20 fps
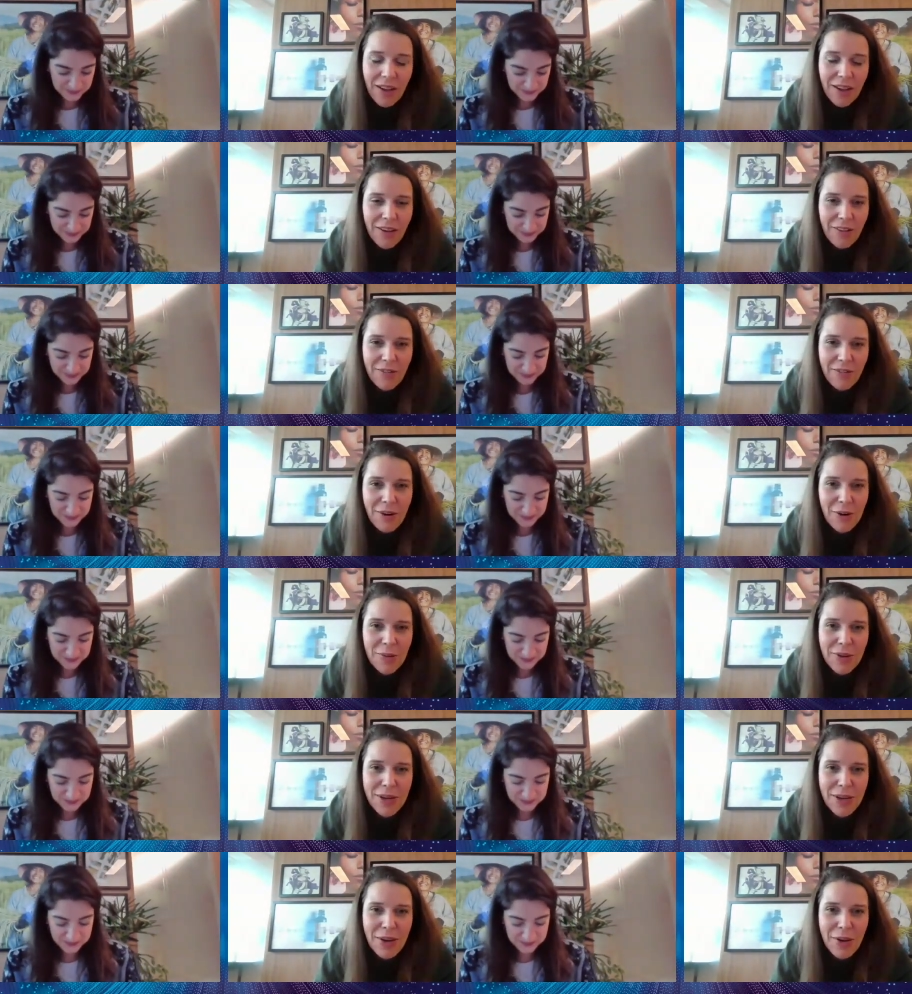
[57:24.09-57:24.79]
Speaker 1: a
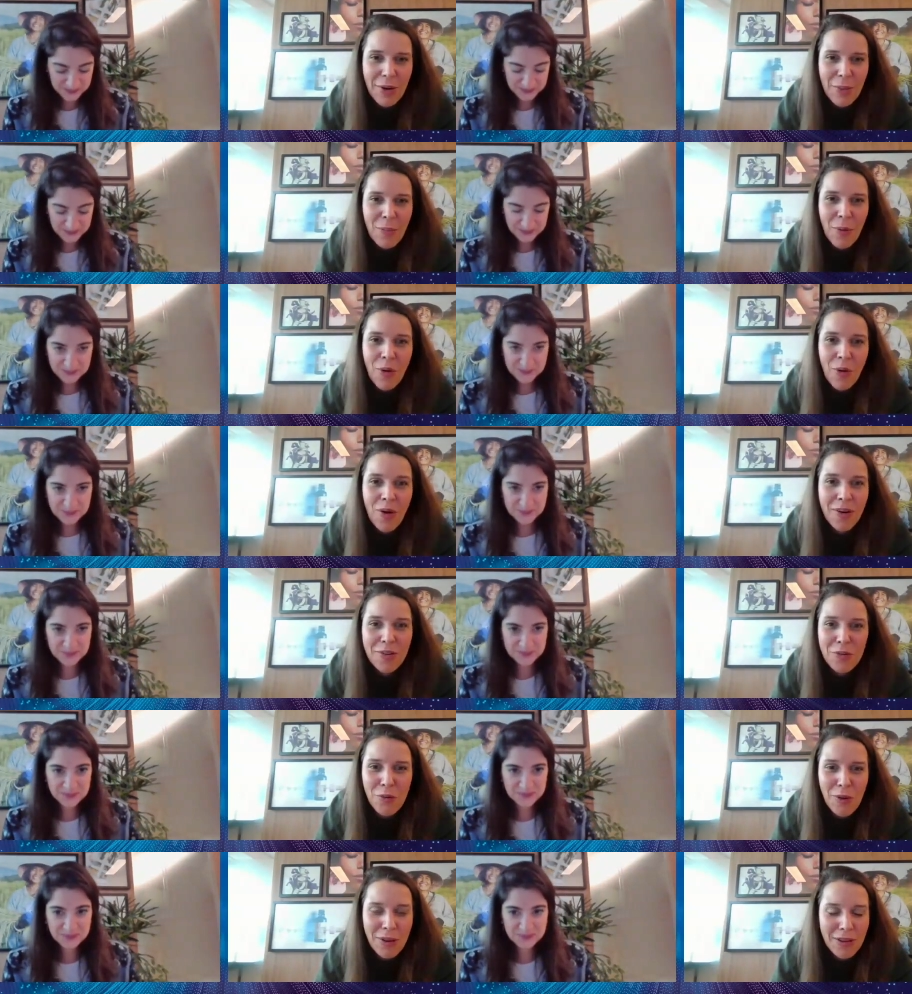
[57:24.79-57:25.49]
very
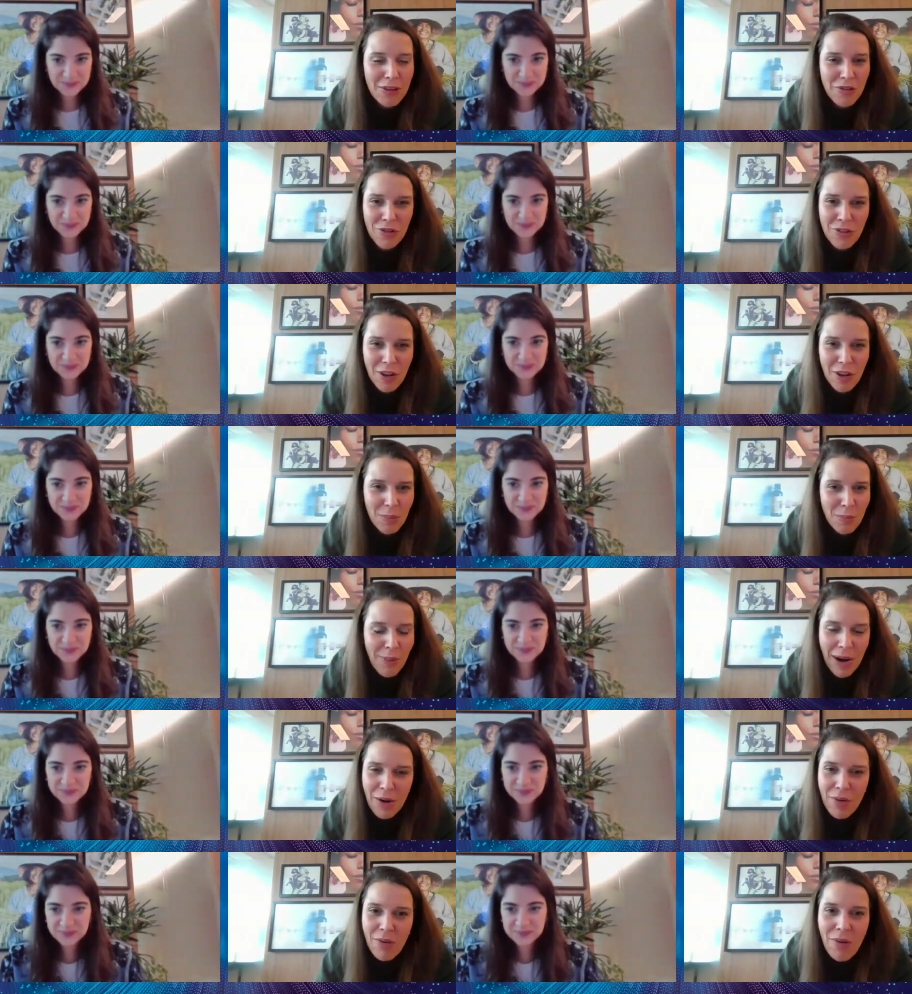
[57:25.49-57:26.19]
more
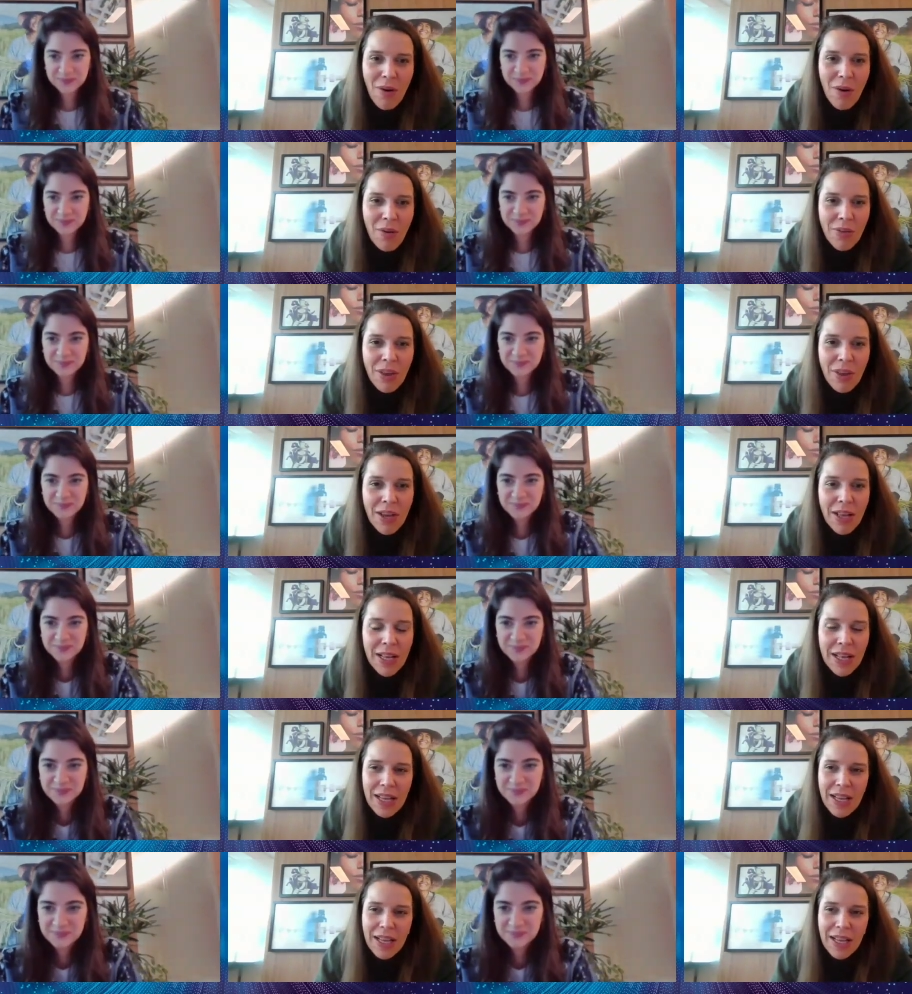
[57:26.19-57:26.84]
traditional background